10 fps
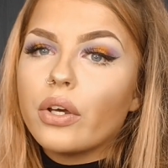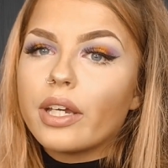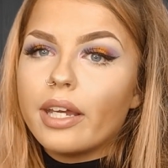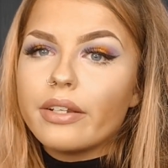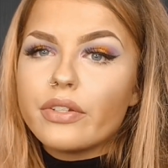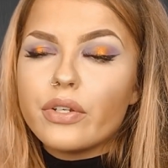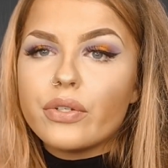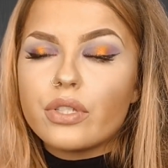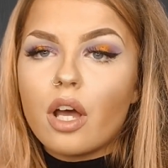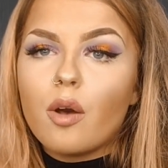look into
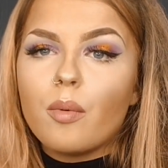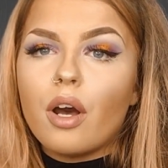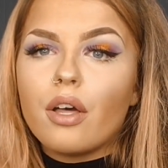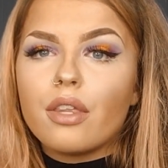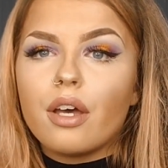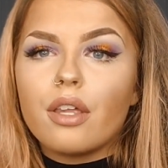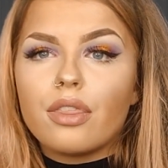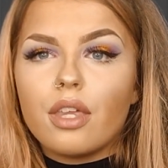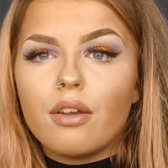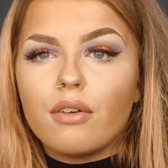some other
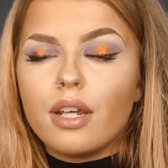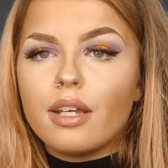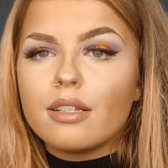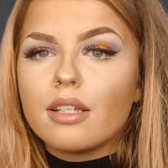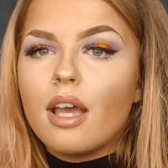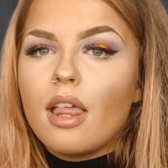theories